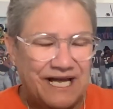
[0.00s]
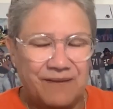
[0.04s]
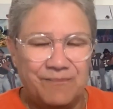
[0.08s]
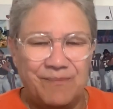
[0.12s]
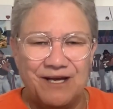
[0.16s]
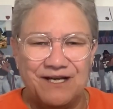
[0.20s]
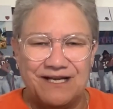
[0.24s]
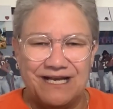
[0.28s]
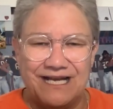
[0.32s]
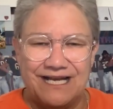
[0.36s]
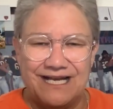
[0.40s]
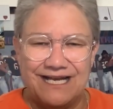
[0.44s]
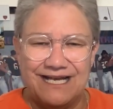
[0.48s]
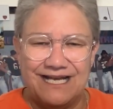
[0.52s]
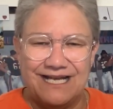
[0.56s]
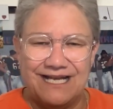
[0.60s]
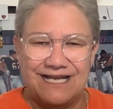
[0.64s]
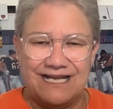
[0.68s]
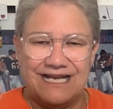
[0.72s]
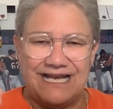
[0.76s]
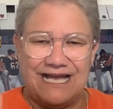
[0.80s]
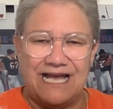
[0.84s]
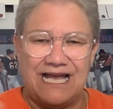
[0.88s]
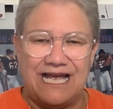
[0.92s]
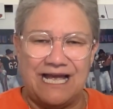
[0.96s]
But
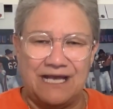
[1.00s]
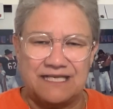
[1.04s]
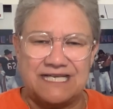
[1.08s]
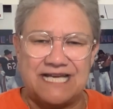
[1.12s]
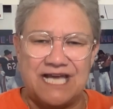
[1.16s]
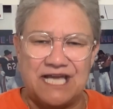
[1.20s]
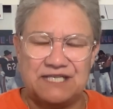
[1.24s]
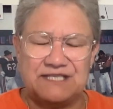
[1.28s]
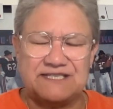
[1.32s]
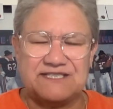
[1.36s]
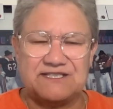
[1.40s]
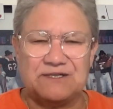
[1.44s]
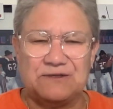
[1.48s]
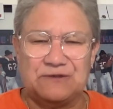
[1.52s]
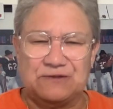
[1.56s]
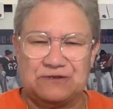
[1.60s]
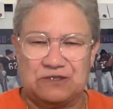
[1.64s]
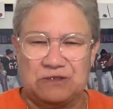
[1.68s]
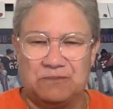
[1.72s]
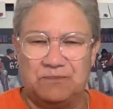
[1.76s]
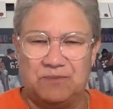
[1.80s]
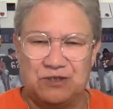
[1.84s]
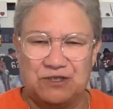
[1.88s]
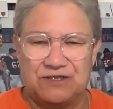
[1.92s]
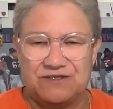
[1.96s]
I kind of
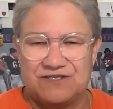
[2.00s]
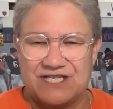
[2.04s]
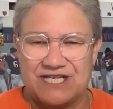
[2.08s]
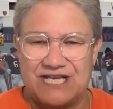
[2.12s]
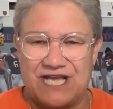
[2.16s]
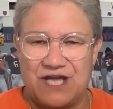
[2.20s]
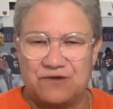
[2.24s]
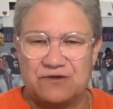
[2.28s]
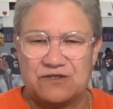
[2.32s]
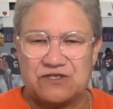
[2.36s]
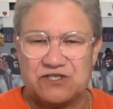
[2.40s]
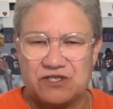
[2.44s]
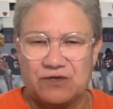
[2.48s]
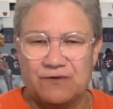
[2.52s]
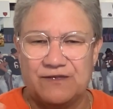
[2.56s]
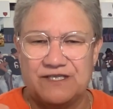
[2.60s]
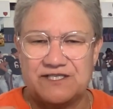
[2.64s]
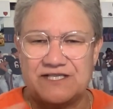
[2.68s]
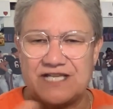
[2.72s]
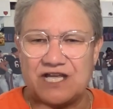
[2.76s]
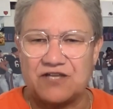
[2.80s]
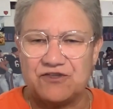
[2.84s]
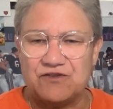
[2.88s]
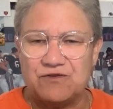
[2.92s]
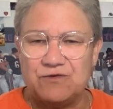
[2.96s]
started to put it together. So
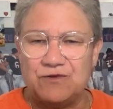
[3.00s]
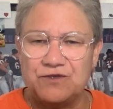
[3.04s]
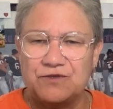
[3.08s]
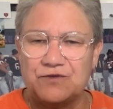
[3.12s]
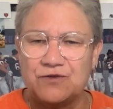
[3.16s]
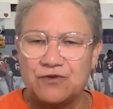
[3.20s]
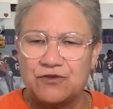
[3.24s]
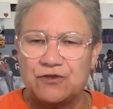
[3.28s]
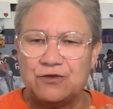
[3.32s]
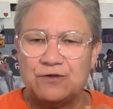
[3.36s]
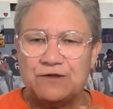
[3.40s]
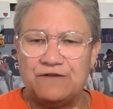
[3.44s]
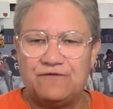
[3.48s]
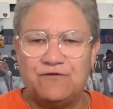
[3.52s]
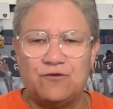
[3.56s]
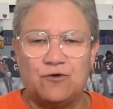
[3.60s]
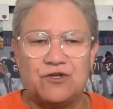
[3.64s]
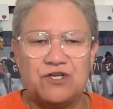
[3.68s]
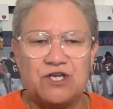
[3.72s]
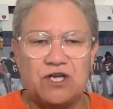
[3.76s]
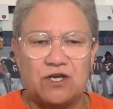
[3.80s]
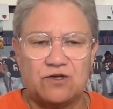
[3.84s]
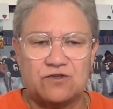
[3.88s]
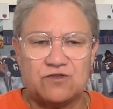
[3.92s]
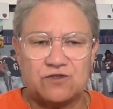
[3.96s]
he's got
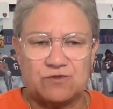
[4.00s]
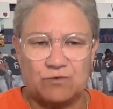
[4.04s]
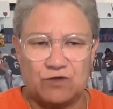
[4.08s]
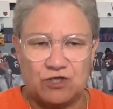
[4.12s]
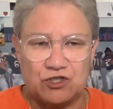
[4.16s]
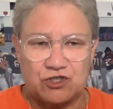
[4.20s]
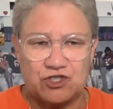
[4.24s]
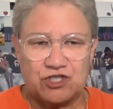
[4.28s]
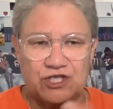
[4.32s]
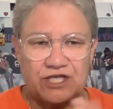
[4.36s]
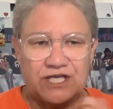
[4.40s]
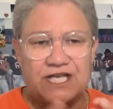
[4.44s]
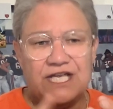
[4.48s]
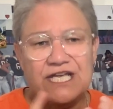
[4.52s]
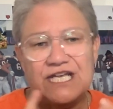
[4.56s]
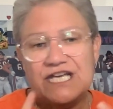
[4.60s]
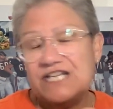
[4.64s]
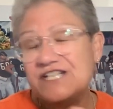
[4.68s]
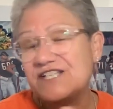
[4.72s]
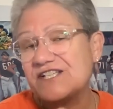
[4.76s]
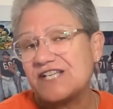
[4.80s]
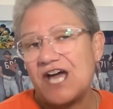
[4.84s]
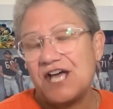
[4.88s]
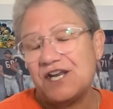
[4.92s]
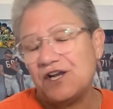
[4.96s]
234 yards rushing.
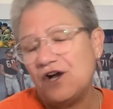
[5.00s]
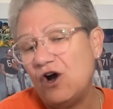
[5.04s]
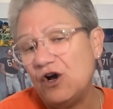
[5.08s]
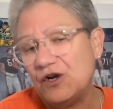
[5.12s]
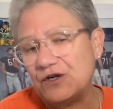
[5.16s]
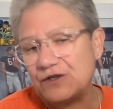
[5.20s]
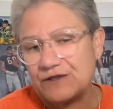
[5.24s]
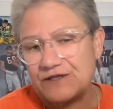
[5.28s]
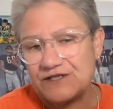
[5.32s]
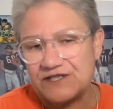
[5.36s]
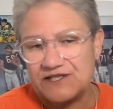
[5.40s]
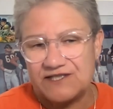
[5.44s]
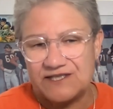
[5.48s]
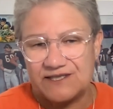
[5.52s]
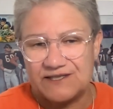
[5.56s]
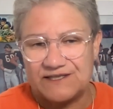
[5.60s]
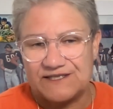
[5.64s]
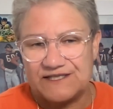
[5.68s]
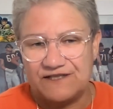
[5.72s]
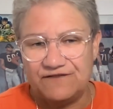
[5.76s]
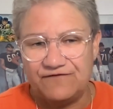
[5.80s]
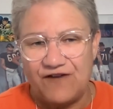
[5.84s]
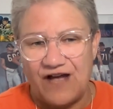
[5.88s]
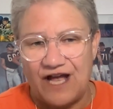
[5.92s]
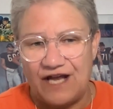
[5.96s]
He's got
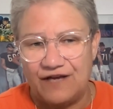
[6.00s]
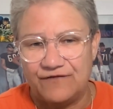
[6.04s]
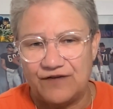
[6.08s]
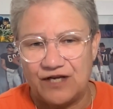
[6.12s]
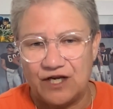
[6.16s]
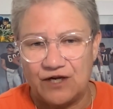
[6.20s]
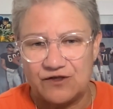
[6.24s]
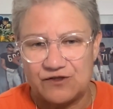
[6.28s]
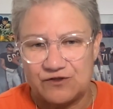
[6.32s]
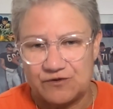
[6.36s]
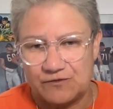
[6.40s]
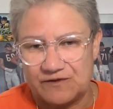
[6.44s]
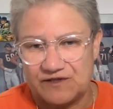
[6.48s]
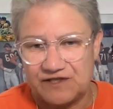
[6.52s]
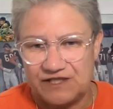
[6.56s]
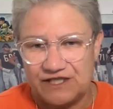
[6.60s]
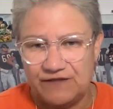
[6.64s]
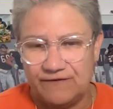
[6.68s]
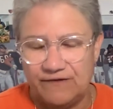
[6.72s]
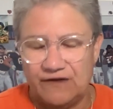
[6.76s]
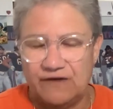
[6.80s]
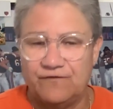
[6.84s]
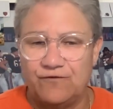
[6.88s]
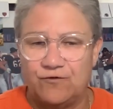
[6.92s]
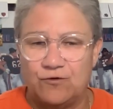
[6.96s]
165 yards
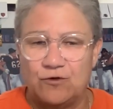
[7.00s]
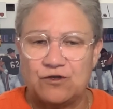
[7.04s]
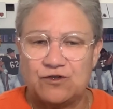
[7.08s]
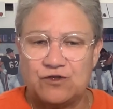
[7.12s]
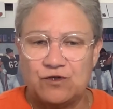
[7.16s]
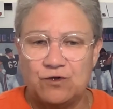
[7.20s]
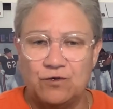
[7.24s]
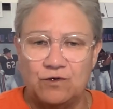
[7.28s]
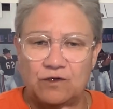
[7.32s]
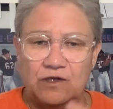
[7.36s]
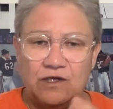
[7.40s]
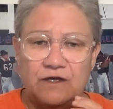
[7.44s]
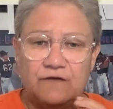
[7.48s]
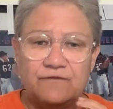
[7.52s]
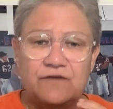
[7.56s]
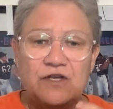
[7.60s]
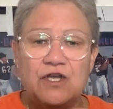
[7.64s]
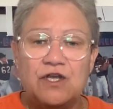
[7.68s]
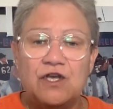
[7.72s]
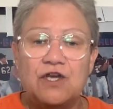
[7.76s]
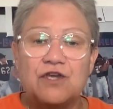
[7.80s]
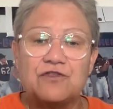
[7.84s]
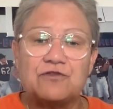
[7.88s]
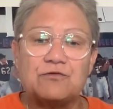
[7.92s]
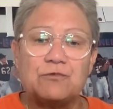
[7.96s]
receiving for a total of
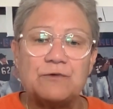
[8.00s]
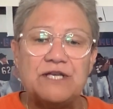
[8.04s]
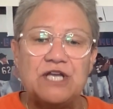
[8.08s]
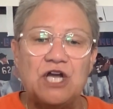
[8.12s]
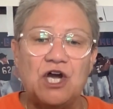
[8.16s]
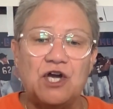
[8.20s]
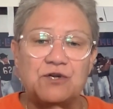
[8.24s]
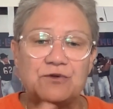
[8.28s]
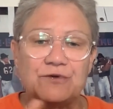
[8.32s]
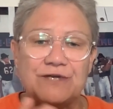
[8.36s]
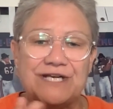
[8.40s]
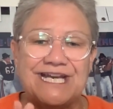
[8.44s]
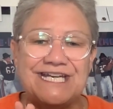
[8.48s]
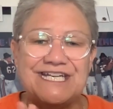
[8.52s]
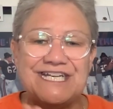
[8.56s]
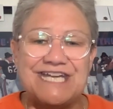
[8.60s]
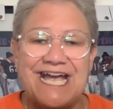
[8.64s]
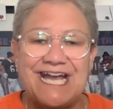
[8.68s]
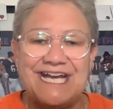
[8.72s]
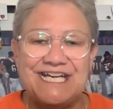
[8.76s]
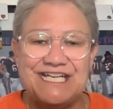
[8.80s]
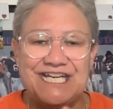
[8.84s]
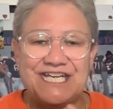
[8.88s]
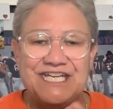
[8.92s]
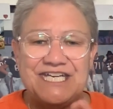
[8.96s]

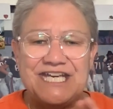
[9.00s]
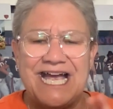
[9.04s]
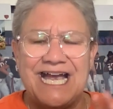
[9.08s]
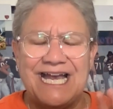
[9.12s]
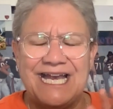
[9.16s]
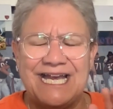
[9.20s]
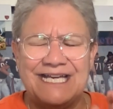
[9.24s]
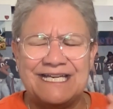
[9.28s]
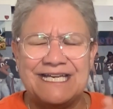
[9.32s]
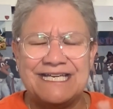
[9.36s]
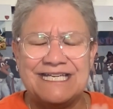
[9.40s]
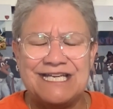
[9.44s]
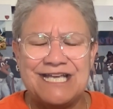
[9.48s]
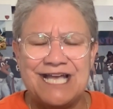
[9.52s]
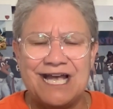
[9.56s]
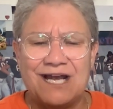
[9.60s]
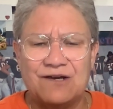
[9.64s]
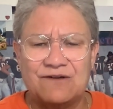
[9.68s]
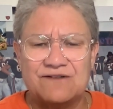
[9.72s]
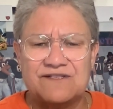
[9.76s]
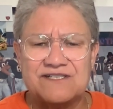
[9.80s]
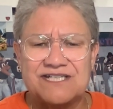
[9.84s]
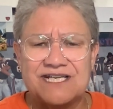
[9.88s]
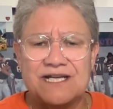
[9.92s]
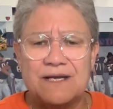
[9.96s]
399
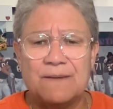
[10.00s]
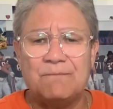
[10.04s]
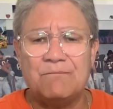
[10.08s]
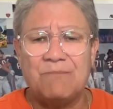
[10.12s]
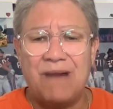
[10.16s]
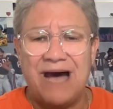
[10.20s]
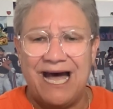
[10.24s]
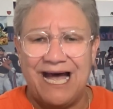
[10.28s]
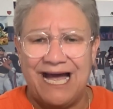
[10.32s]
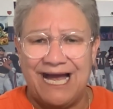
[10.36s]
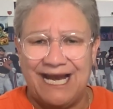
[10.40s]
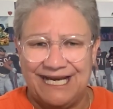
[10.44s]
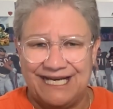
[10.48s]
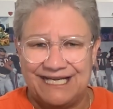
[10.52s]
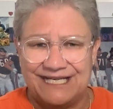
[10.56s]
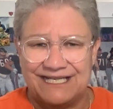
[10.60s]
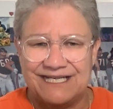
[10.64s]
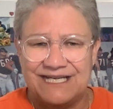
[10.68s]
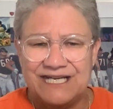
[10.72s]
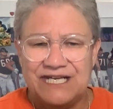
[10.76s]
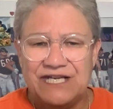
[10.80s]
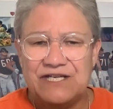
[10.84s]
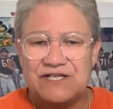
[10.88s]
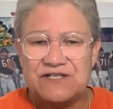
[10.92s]
yards combined.